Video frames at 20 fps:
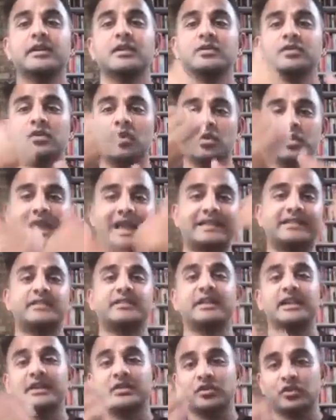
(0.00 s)
So
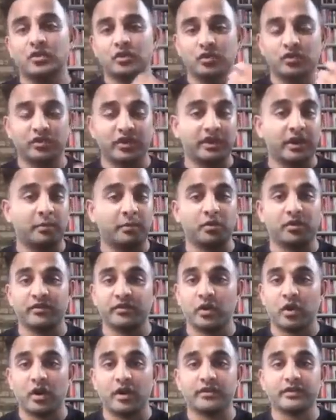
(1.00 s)
let's introduce a number of
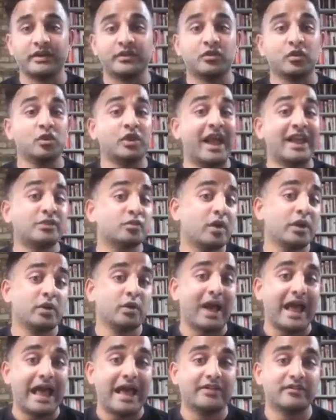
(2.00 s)
laws. And so that's why you
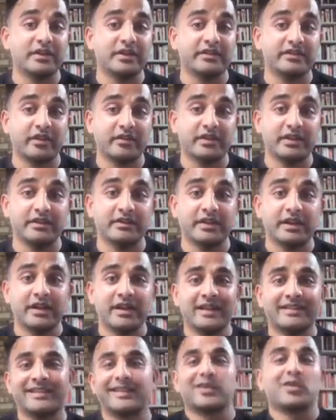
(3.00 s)
have in the 70s,
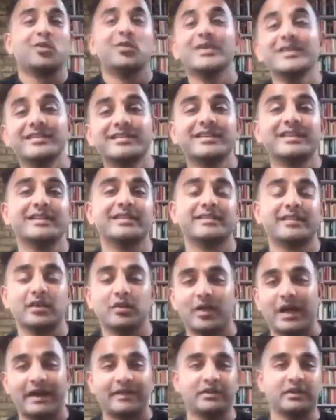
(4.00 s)
it's not a coincidence that
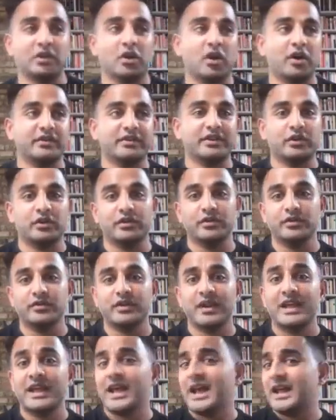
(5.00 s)
you have the laws introduced
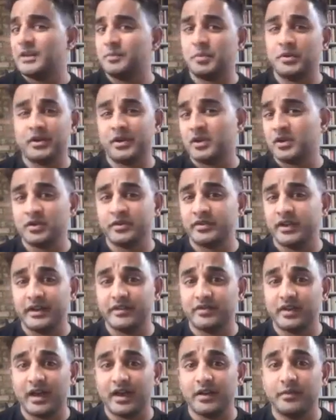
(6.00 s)
at a particular set
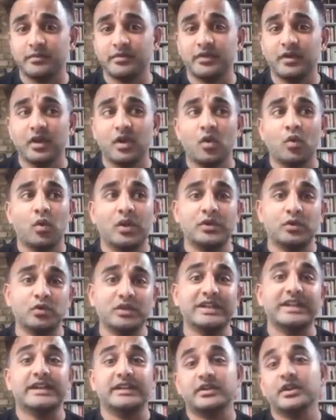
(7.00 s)
of times when you
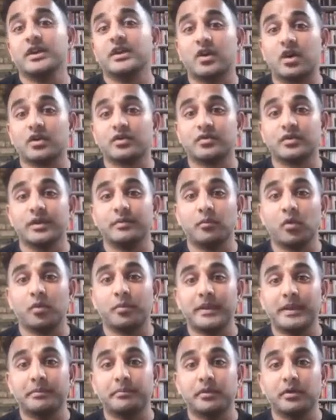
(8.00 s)
needed to incarcerate more
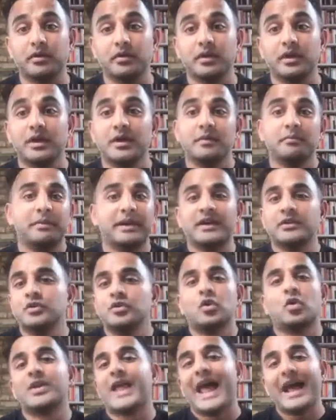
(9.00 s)
people, because you
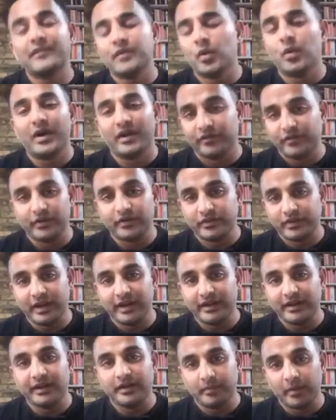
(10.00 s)
don't have a welfare
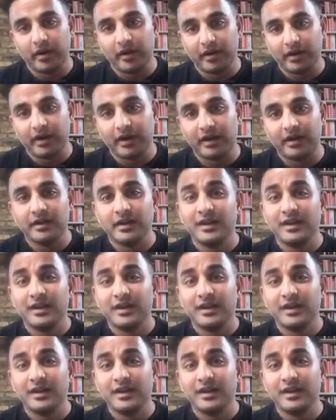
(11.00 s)
state in America.